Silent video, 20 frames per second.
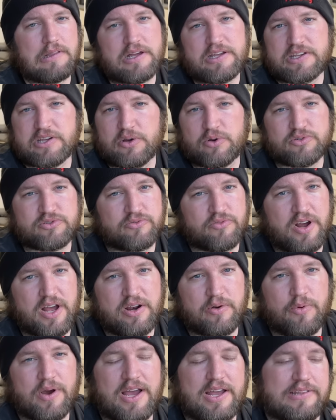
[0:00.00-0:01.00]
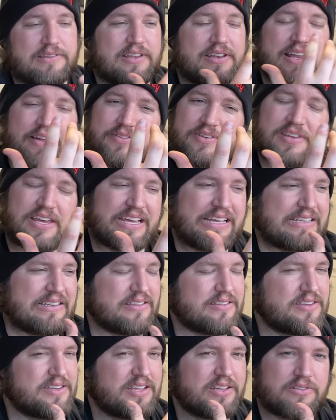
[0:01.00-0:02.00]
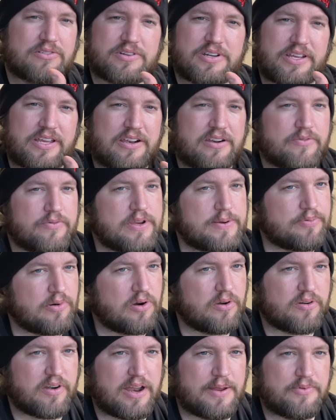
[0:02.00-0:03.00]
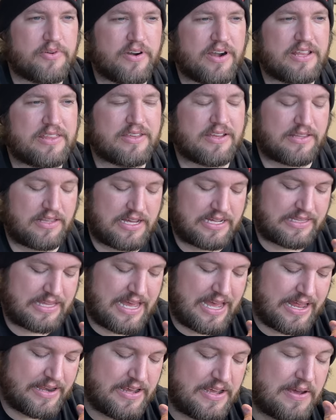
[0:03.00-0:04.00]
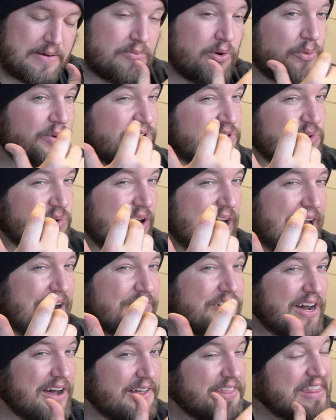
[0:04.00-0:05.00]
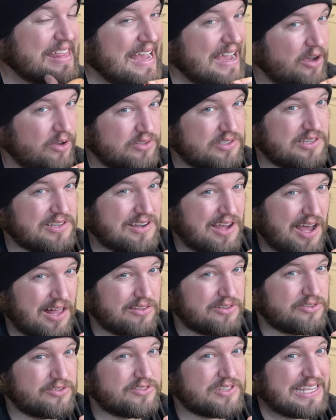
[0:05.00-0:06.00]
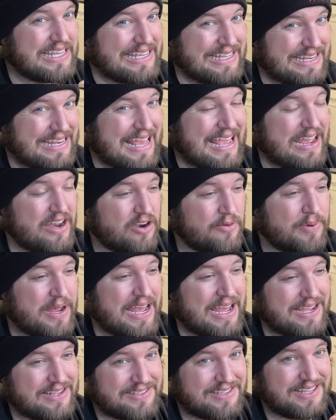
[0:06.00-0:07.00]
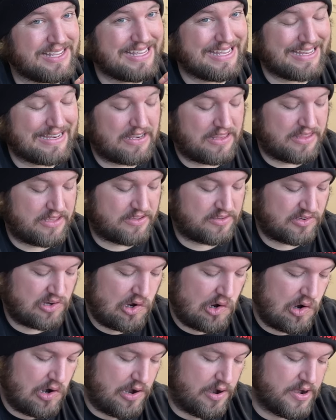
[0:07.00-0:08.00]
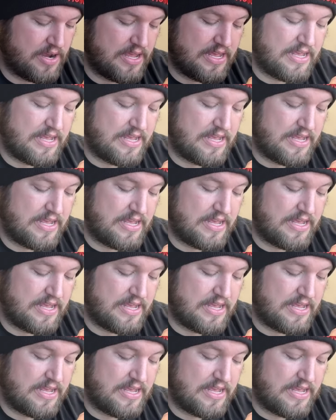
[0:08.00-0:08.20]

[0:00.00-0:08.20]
light goes right away. Didn't have to take it to the dealer to get it reprogrammed or anything like that, but we do have a $1,000 in airbags in this car.